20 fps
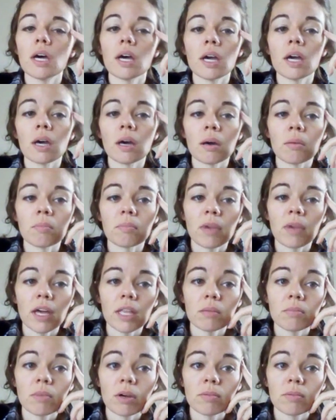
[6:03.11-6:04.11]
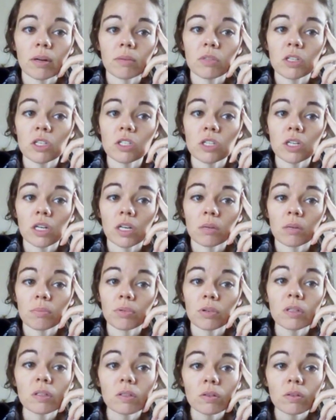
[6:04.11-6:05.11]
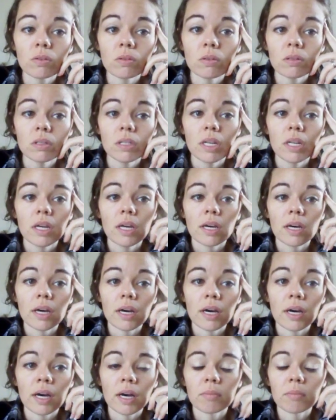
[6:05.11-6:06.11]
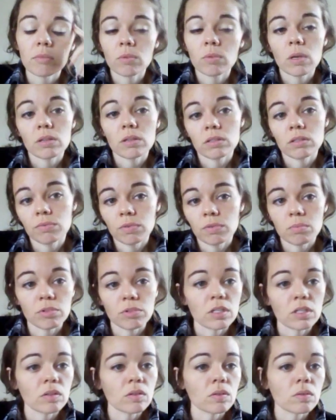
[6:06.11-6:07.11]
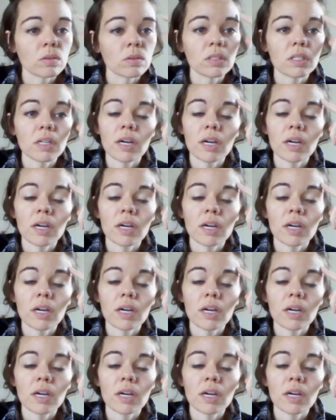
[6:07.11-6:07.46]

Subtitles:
At the moment, I'm teaching at a preschool, or well, different preschools.